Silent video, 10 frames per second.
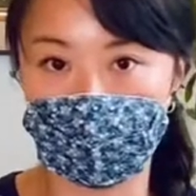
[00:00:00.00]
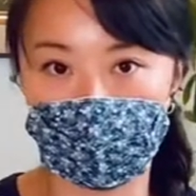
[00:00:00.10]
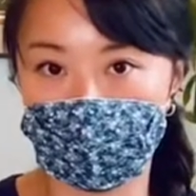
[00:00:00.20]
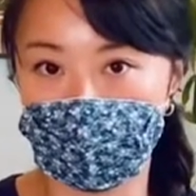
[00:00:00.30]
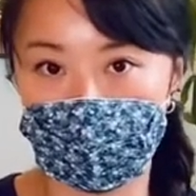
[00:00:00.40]

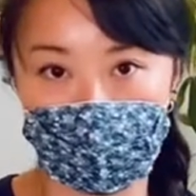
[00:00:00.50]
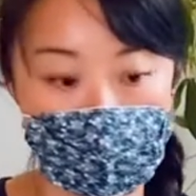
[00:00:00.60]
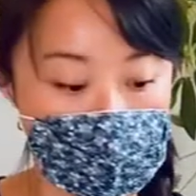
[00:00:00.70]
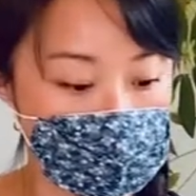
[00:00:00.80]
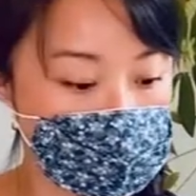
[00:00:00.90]
For the
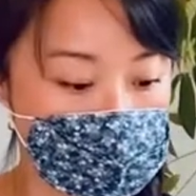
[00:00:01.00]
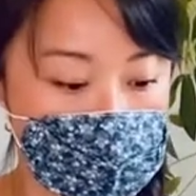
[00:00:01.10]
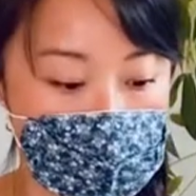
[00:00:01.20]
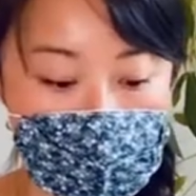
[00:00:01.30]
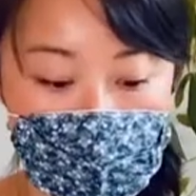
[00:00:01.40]
materials,
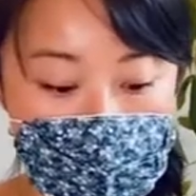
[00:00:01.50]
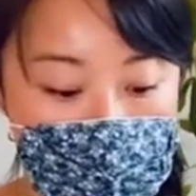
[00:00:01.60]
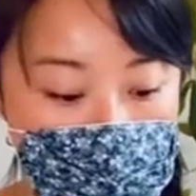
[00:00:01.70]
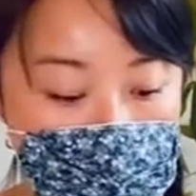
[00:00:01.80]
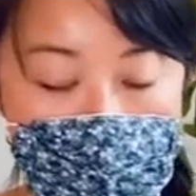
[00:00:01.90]
you'll need
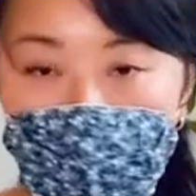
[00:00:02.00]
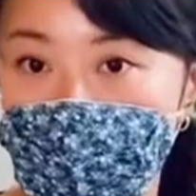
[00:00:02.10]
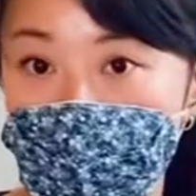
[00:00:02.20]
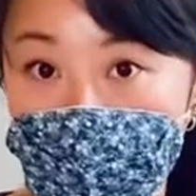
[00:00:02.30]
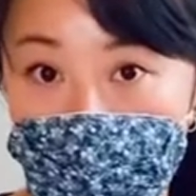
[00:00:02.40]
different
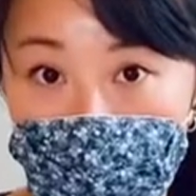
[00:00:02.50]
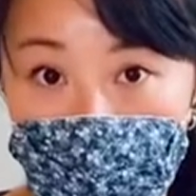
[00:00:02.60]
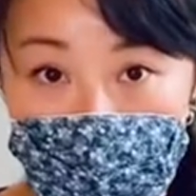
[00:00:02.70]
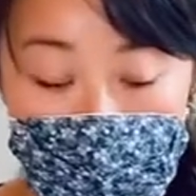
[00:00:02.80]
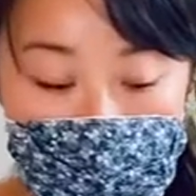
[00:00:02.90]
colored
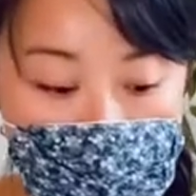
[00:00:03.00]
yarn.